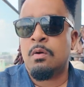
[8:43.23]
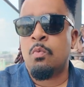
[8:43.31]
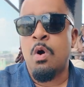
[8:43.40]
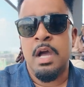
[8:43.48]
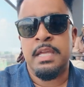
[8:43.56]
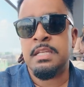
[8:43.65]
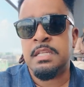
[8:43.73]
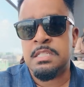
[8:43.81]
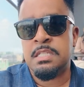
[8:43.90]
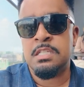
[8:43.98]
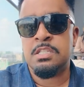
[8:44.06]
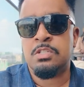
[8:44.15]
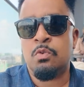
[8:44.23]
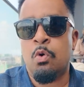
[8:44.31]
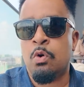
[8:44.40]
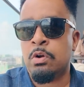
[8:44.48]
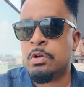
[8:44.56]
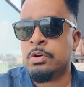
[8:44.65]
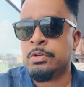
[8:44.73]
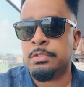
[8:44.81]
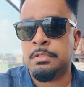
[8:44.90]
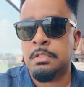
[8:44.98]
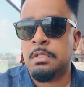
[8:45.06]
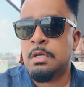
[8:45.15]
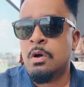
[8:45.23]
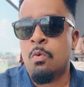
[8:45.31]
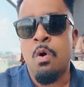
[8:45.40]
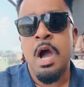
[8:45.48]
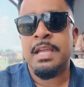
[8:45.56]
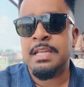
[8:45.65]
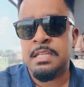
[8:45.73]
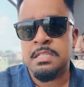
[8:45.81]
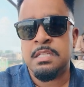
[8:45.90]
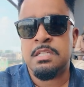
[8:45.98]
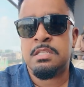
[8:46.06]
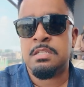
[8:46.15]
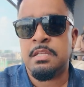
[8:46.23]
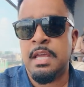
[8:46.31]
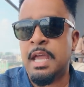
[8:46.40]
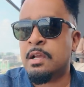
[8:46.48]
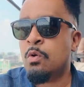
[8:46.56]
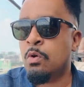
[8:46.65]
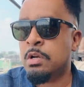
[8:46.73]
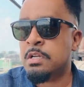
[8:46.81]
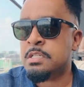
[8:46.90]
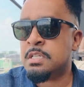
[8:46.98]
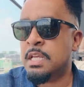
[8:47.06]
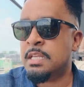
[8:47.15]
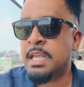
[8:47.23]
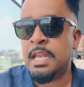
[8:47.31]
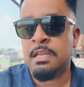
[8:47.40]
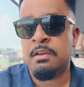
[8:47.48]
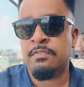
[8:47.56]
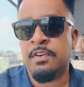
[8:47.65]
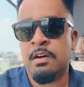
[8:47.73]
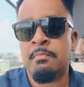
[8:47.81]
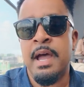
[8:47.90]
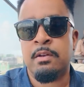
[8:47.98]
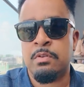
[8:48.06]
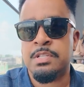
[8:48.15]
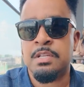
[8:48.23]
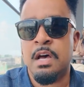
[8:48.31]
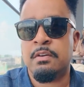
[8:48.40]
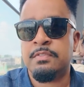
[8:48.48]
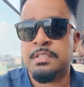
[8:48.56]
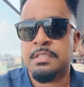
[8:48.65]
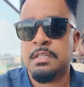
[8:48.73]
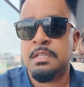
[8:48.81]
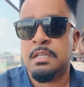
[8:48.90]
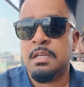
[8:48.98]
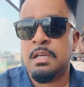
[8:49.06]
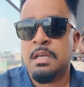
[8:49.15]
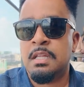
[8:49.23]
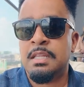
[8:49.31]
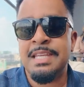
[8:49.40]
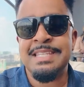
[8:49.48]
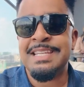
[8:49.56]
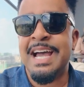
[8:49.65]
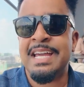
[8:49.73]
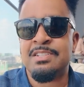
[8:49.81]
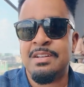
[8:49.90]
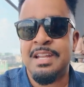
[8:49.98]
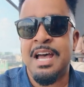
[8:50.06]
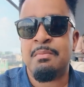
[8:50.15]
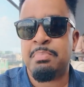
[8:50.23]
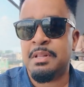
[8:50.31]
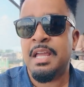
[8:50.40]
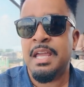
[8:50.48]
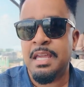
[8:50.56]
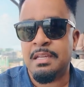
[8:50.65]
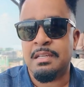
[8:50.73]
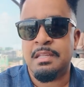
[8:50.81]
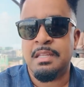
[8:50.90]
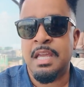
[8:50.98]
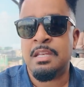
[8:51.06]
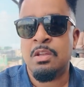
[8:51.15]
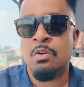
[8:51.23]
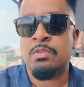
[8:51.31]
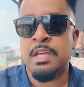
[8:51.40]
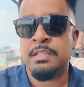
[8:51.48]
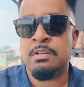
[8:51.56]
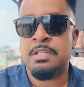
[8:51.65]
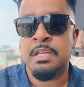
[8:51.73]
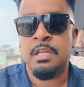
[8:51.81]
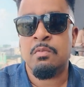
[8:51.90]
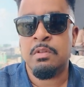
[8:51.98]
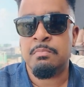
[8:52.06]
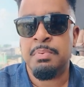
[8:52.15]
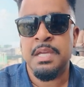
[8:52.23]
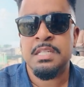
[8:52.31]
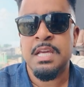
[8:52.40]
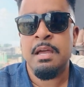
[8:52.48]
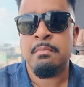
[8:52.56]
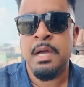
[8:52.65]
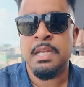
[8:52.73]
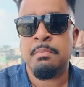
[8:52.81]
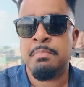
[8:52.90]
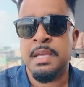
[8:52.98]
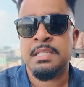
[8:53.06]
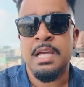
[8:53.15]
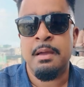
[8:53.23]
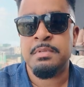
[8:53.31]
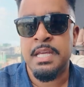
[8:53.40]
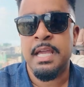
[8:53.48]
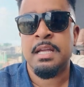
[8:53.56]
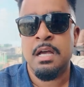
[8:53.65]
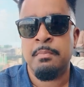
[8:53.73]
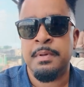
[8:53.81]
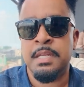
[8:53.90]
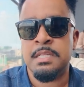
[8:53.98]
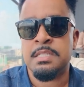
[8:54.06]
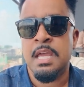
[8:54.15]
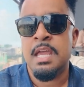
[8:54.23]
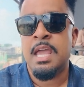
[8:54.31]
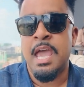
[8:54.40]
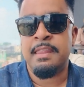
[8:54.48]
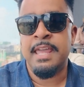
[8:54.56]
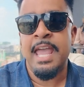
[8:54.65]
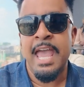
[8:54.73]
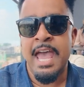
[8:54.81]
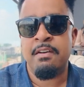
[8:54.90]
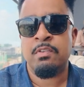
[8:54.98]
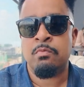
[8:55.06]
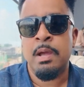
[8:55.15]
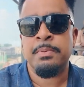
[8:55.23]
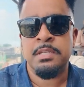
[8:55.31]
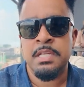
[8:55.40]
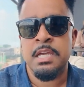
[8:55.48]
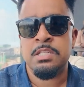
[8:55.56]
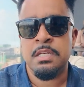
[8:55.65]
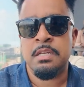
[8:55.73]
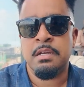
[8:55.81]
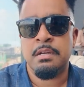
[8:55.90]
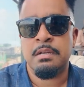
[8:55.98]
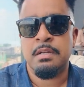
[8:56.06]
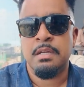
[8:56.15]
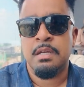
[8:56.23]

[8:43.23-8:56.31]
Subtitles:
Walking distance to Oracle, walking distance to the headquarters in Kenya of Microsoft. These guys are not playing. They know that they're dealing with big time money, big time tech companies, and they have a reputation here.